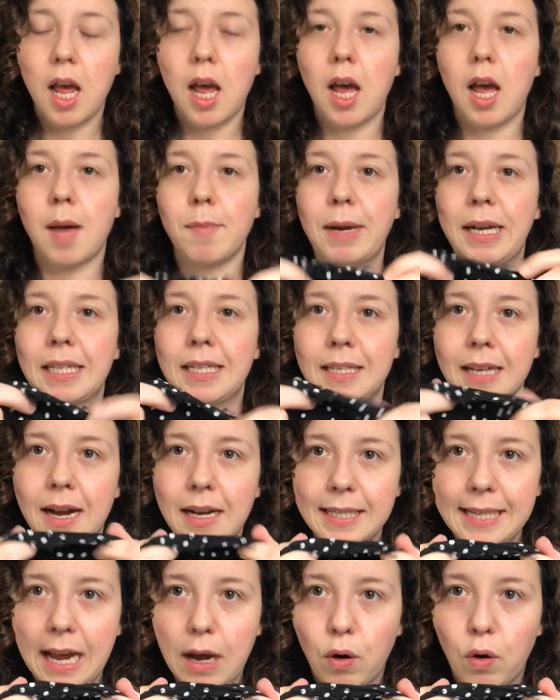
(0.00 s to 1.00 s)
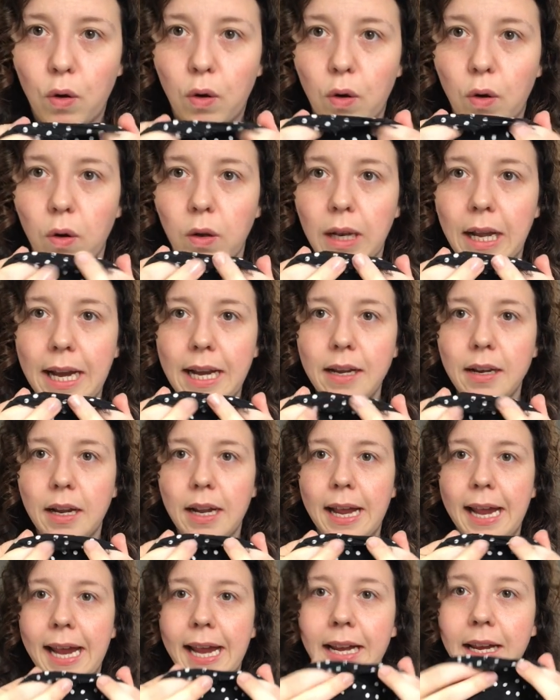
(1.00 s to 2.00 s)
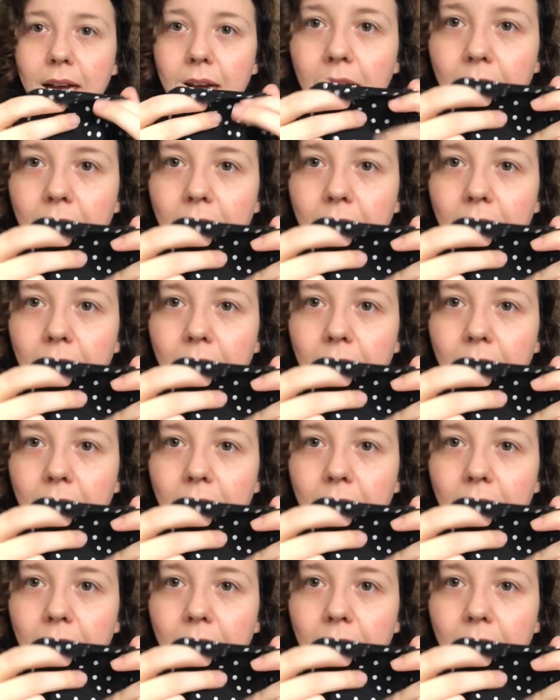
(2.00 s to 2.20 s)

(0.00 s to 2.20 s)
It started to get a hole in here.